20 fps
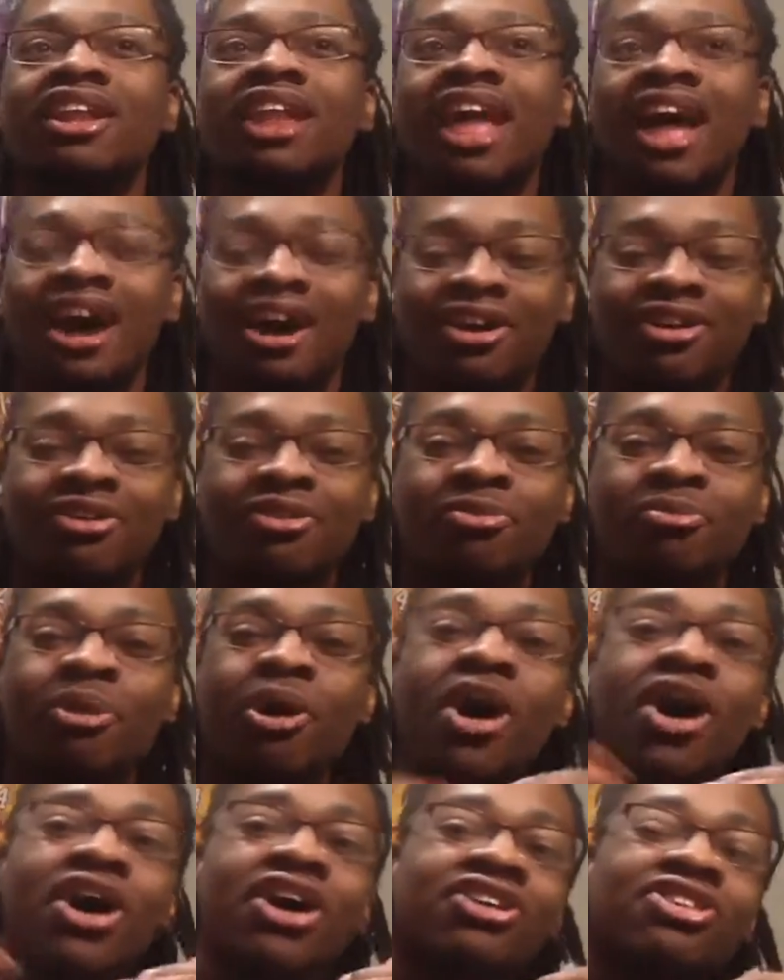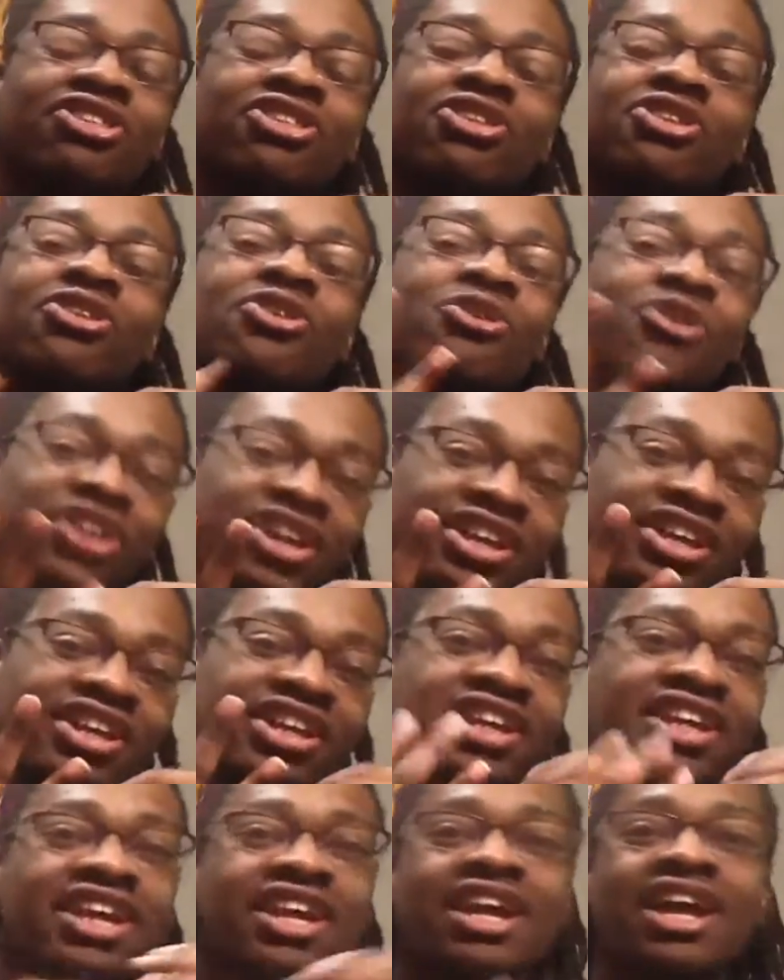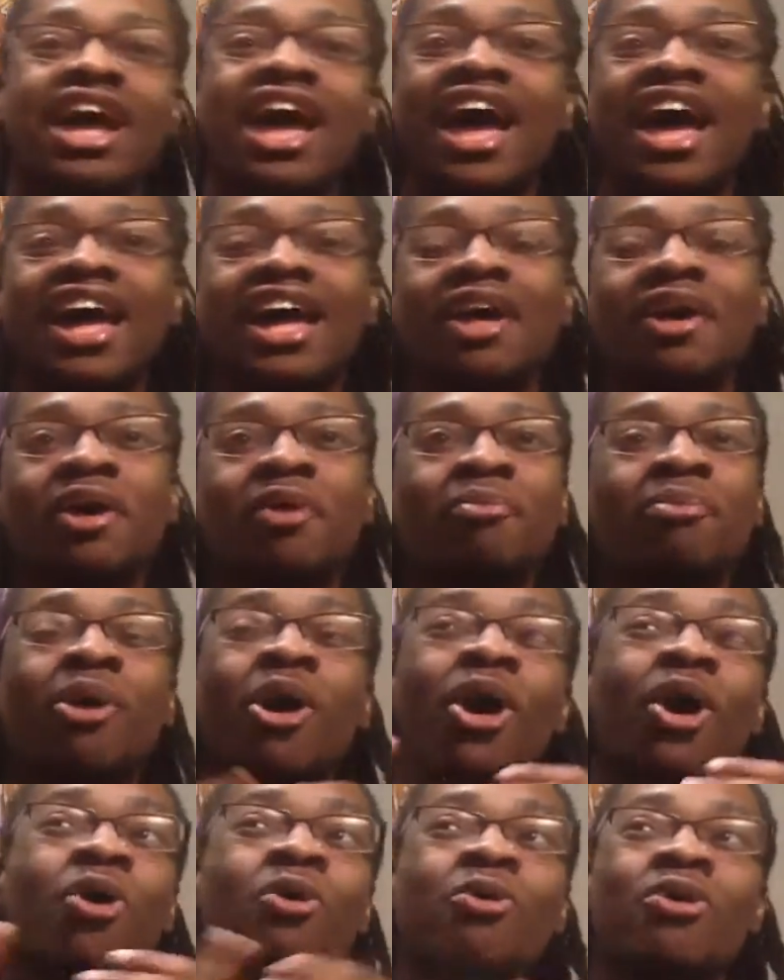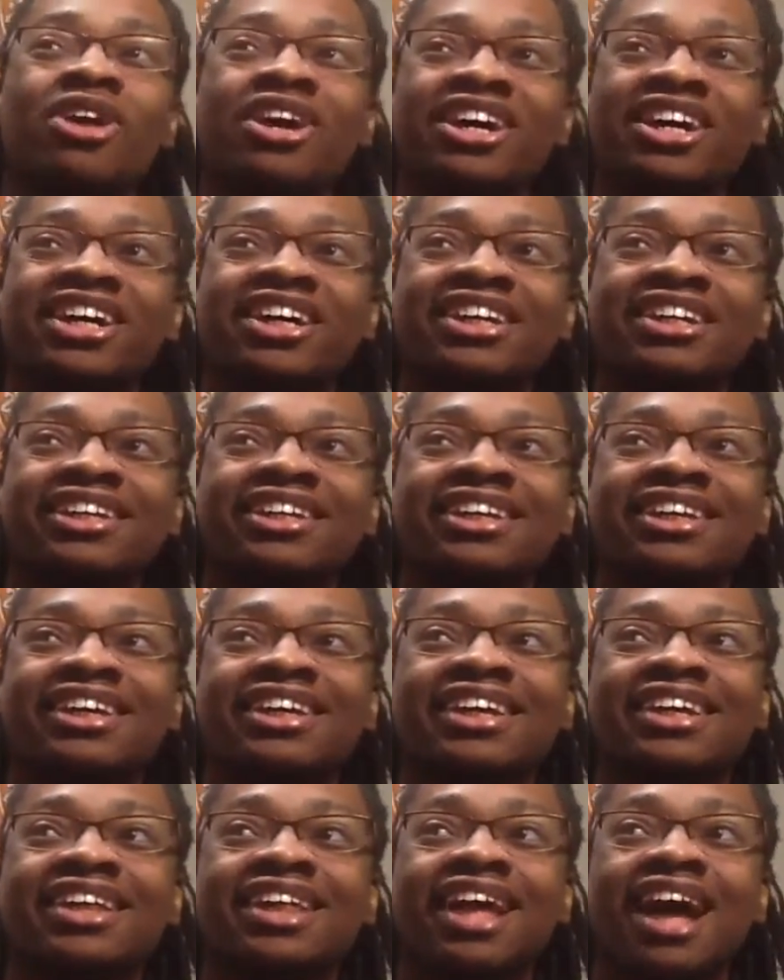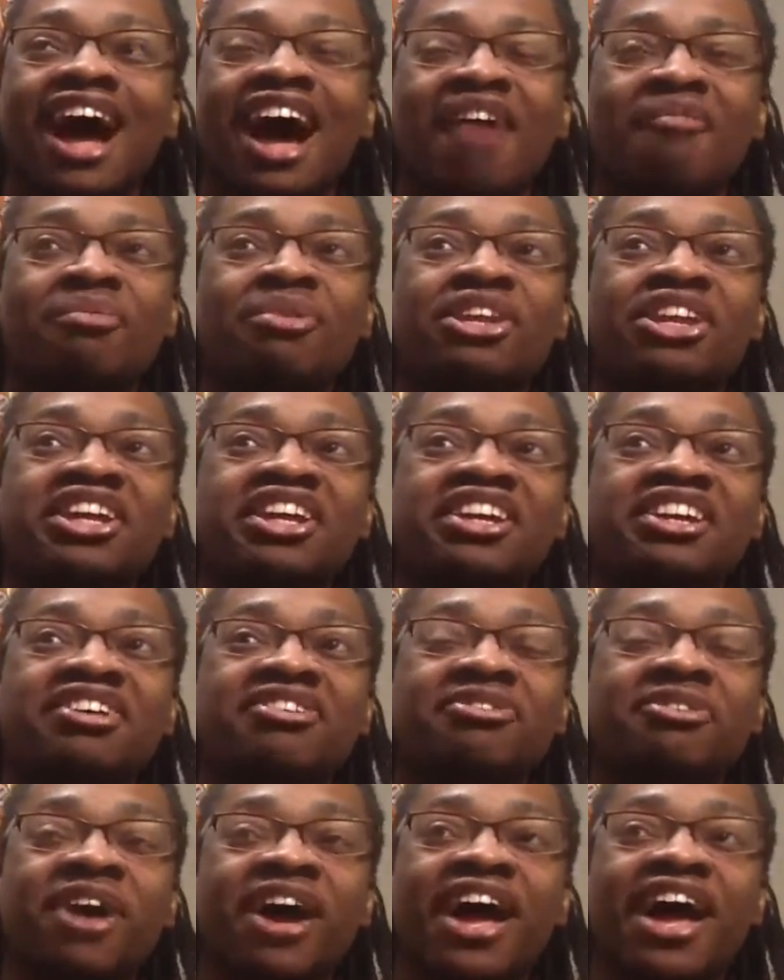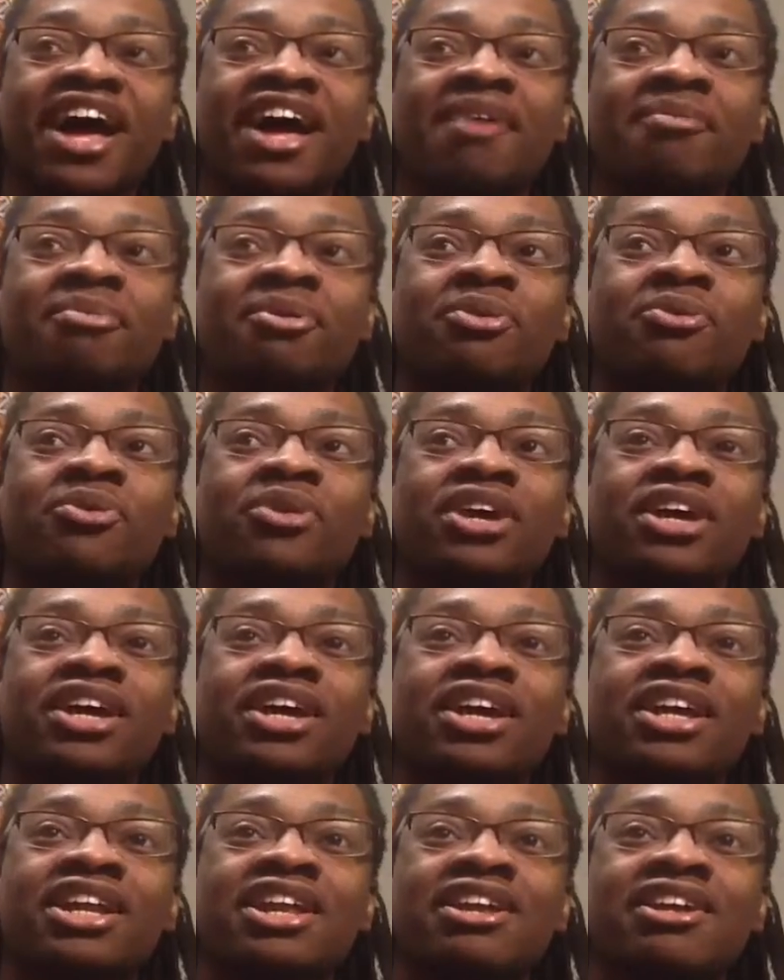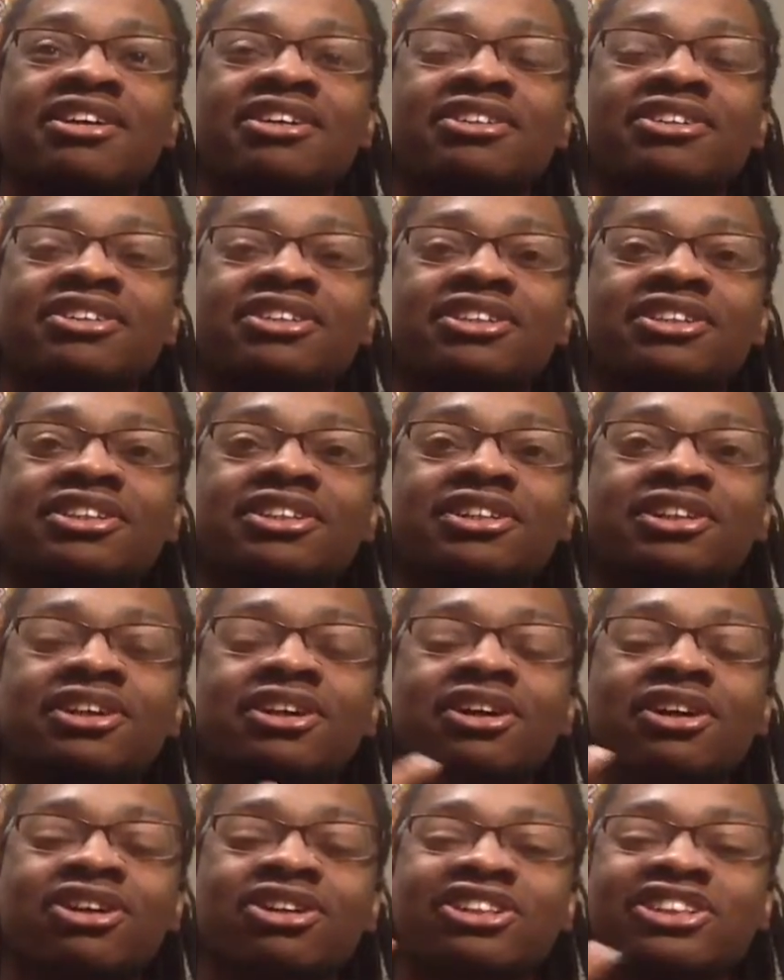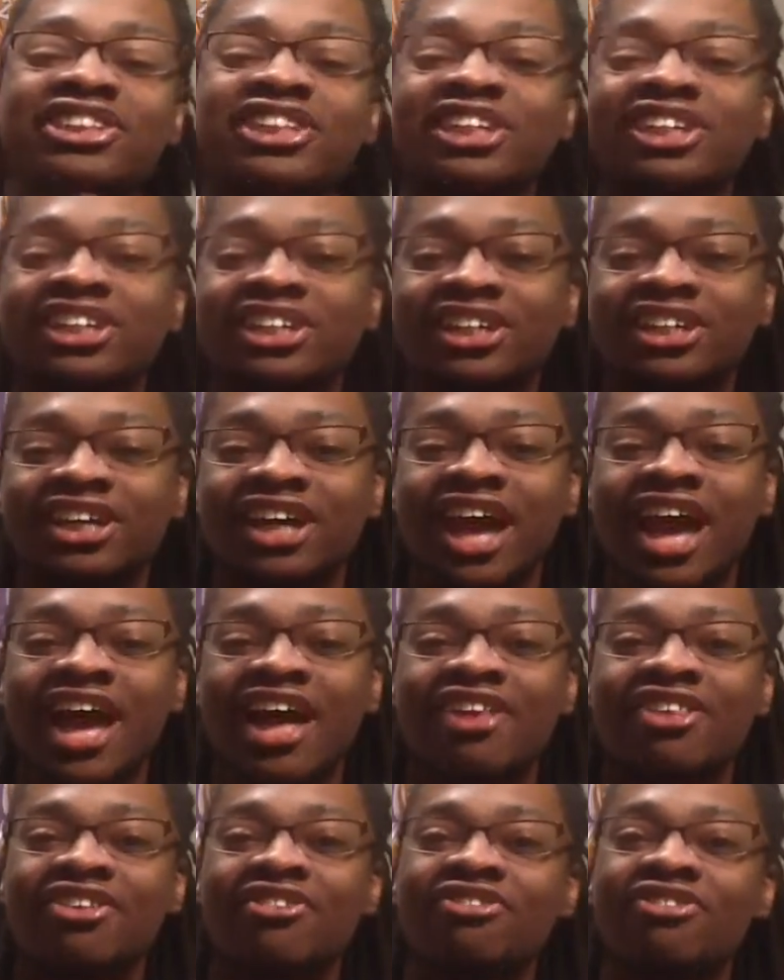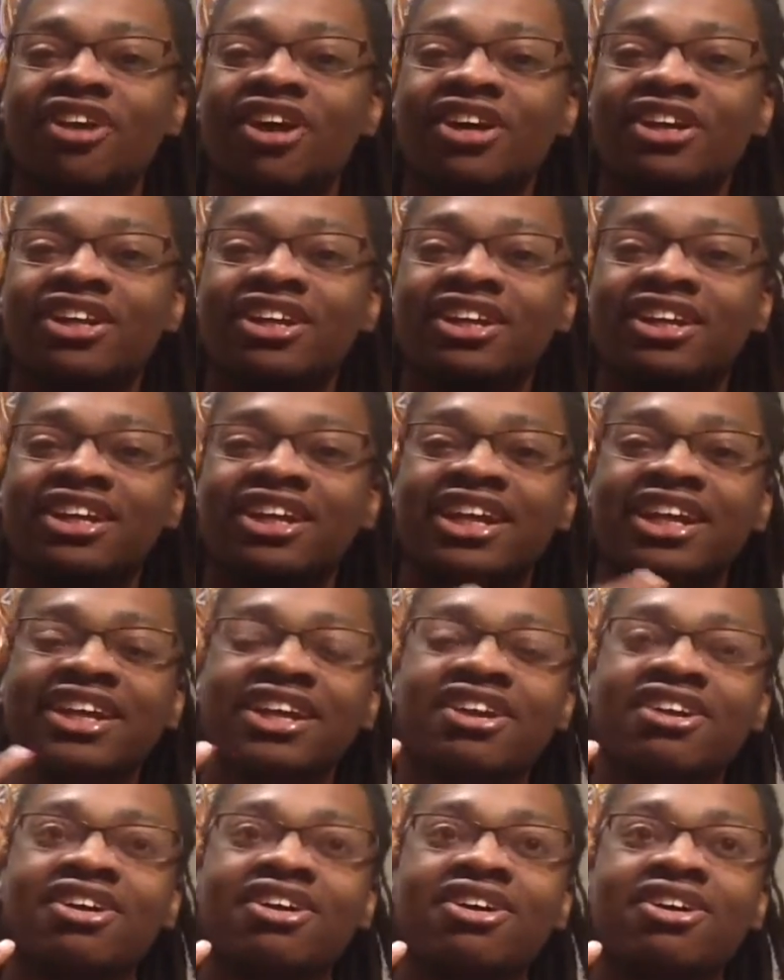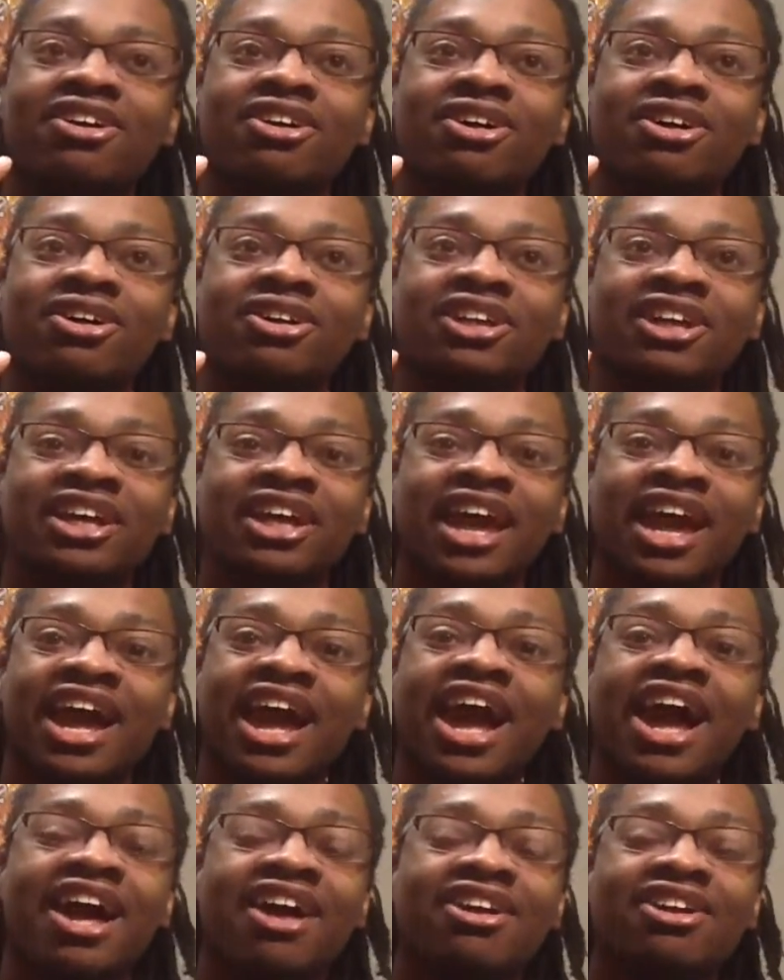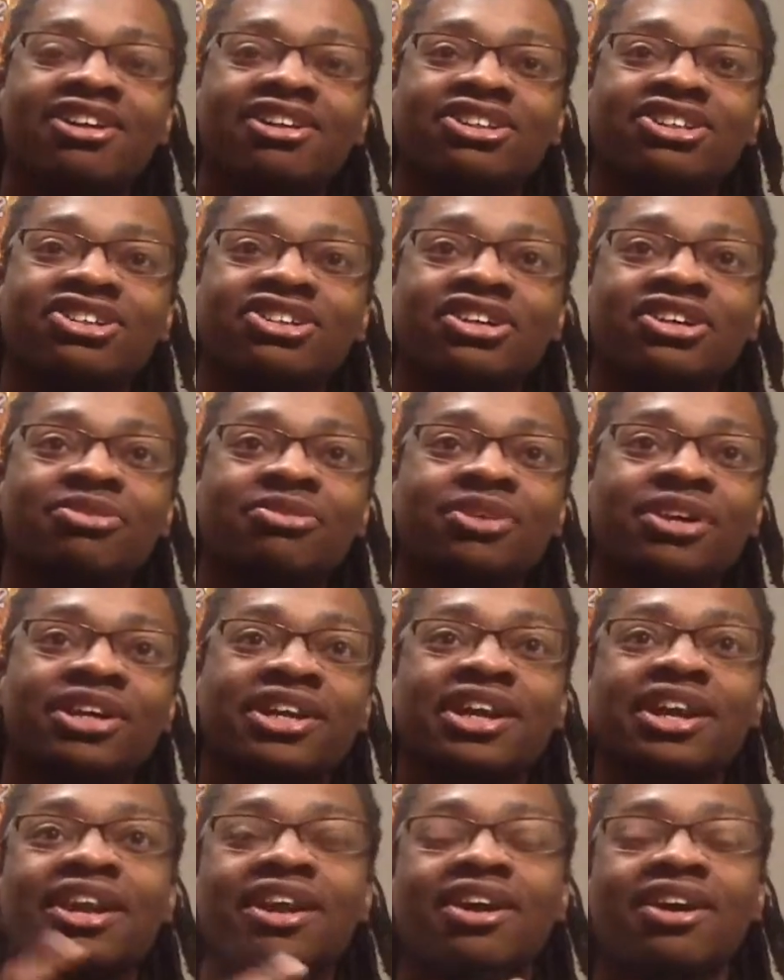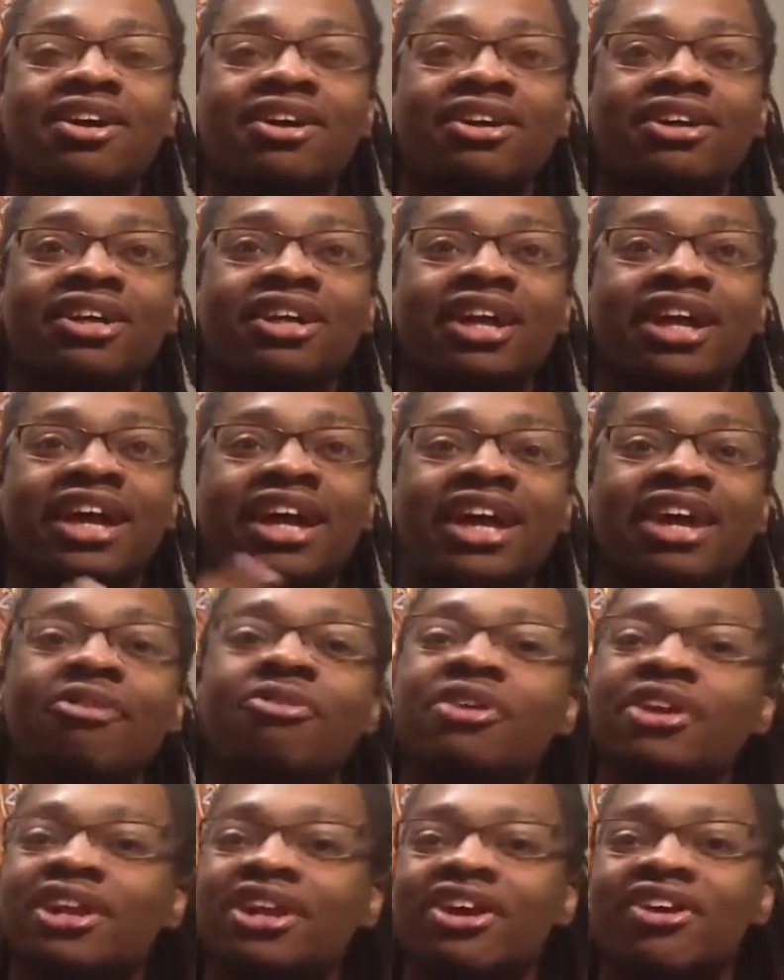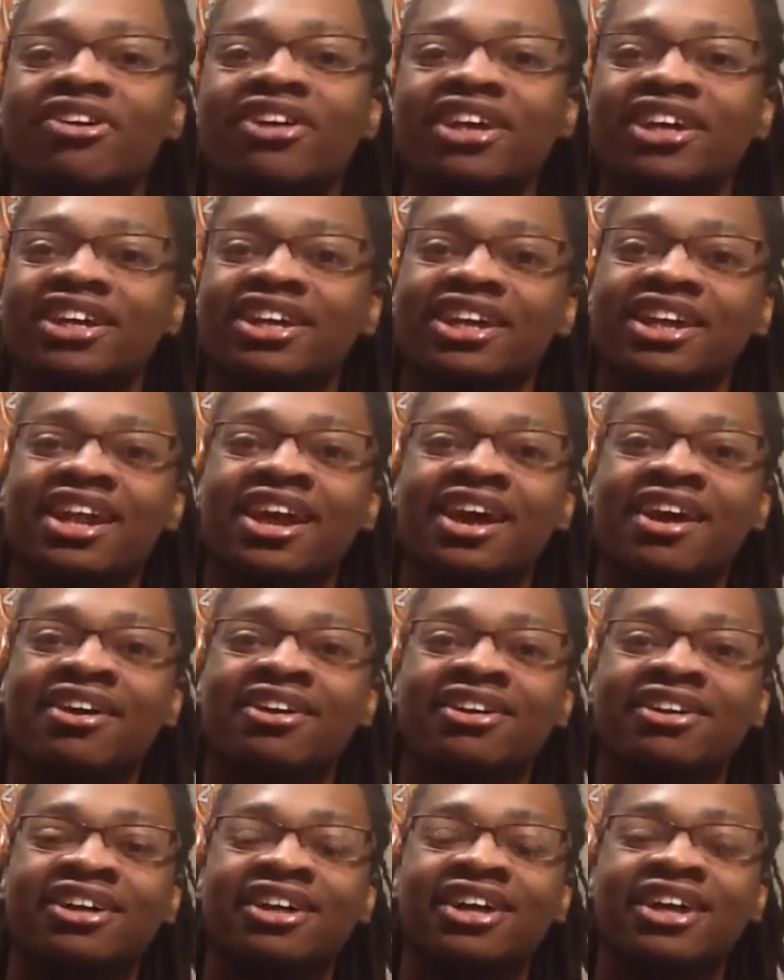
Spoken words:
Ladder Part 3. Hey, in part one, I believe what happened when the son asked the father to get the cat out the tree with and he went to go get the ladder.